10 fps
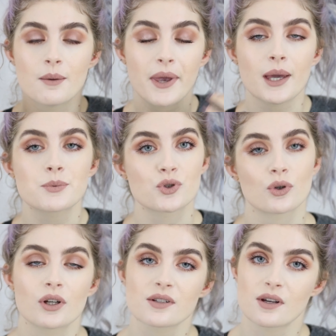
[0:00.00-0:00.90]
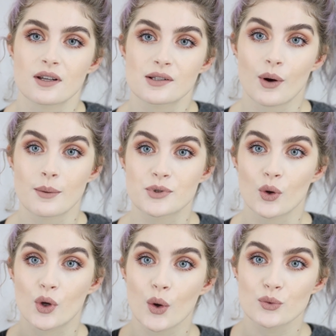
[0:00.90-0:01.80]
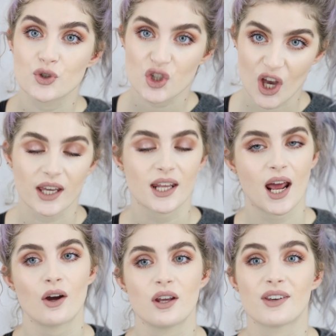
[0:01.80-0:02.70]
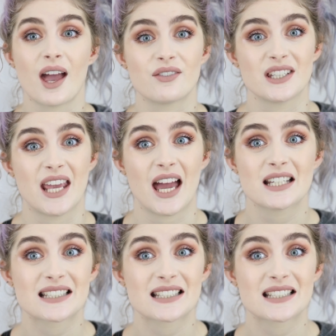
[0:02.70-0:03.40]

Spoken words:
makeup tutorials on Instagram, so go check it out if you haven't yet.